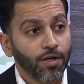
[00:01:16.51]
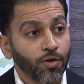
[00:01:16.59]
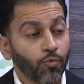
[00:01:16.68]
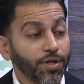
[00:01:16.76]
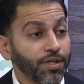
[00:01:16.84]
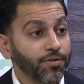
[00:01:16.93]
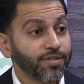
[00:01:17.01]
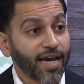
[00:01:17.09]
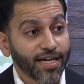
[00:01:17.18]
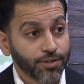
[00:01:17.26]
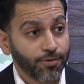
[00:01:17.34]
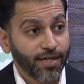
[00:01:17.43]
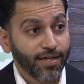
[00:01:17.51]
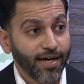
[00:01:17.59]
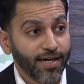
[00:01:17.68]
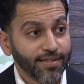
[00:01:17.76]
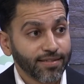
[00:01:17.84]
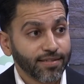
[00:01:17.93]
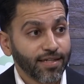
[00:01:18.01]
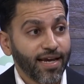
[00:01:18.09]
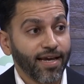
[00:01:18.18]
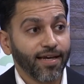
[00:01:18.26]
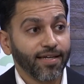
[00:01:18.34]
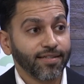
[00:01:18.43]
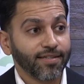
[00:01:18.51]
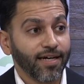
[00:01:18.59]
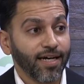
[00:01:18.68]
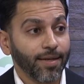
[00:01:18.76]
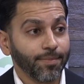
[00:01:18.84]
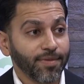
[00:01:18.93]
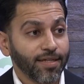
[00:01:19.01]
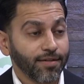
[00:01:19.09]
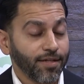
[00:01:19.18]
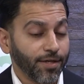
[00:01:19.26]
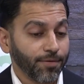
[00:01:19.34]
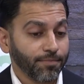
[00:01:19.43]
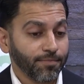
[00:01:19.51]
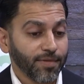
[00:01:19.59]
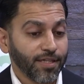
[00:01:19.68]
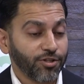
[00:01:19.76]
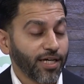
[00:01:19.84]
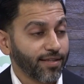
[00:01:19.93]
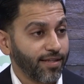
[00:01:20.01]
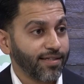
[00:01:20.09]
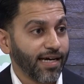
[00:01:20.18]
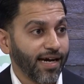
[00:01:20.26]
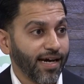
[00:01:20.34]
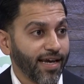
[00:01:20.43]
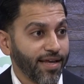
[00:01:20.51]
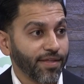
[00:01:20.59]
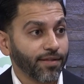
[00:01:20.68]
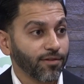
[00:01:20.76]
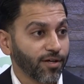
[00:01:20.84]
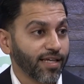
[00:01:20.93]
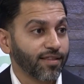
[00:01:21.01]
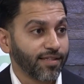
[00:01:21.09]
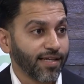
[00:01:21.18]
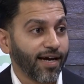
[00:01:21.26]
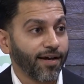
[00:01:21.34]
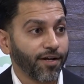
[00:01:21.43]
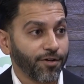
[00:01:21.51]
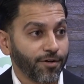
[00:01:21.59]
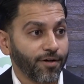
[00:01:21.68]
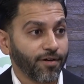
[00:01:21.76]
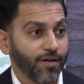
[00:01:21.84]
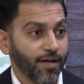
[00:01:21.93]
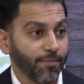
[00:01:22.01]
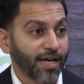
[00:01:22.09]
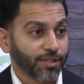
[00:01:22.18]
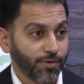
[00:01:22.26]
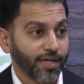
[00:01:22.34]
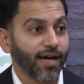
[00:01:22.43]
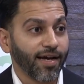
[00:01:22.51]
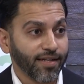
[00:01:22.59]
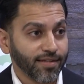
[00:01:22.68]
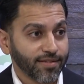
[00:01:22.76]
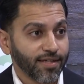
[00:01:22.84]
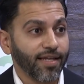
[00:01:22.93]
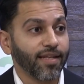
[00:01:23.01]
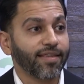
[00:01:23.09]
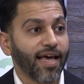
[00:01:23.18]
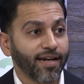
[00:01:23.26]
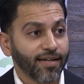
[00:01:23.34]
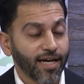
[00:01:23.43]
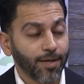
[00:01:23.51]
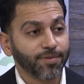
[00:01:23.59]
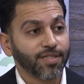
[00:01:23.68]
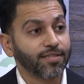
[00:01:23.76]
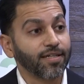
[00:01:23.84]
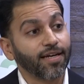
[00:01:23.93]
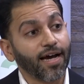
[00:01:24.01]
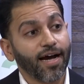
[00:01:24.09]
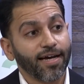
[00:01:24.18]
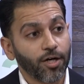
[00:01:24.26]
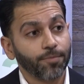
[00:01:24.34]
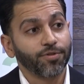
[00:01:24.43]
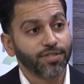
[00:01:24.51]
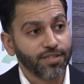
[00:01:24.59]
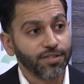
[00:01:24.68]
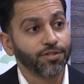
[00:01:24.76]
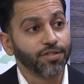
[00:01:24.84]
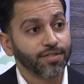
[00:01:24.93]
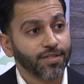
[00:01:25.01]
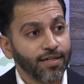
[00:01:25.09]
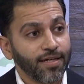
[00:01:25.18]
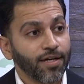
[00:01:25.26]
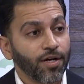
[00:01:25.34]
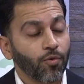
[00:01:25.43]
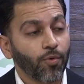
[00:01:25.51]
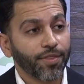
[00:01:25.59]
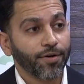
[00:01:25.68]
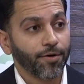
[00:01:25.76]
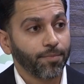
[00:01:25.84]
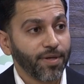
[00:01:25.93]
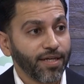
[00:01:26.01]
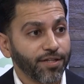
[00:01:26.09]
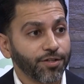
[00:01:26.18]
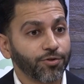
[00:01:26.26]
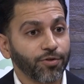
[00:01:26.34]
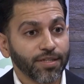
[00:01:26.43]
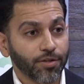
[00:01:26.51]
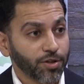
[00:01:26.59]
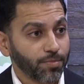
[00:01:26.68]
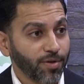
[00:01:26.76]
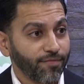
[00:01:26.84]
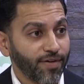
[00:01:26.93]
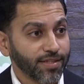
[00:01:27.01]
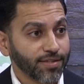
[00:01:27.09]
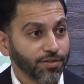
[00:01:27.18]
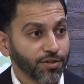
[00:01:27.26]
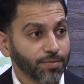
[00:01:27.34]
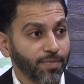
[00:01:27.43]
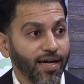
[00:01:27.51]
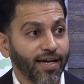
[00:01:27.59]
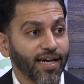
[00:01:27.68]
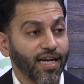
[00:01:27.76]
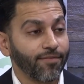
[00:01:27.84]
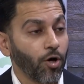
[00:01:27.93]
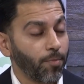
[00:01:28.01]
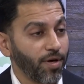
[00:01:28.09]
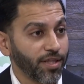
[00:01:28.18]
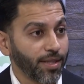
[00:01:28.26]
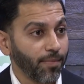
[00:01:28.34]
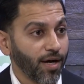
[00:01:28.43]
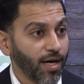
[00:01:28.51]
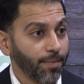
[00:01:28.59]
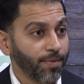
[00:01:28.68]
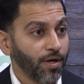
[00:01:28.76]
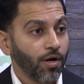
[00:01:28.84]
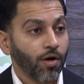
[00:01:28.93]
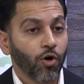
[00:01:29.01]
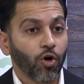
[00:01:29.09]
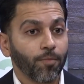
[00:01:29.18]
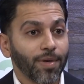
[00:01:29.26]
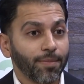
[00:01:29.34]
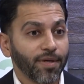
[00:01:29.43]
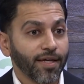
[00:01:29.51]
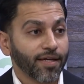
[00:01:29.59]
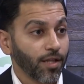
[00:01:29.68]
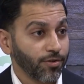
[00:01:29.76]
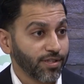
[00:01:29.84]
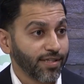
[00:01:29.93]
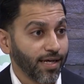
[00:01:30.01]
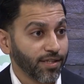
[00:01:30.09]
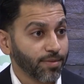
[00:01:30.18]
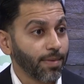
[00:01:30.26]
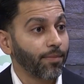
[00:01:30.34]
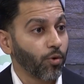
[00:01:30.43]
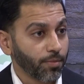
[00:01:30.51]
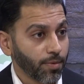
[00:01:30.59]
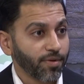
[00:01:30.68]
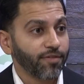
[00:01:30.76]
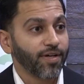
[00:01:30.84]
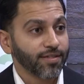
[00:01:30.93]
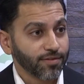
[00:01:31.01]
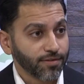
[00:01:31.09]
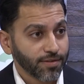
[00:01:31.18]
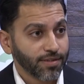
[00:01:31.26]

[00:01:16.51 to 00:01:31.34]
We use X-ray dyes and inject the dye and then look at the dye under X-ray guidance, and that helps us to guide our procedures, whether it be to treat those blood vessels by kind of opening them up or maybe closing down some abnormal blood vessels.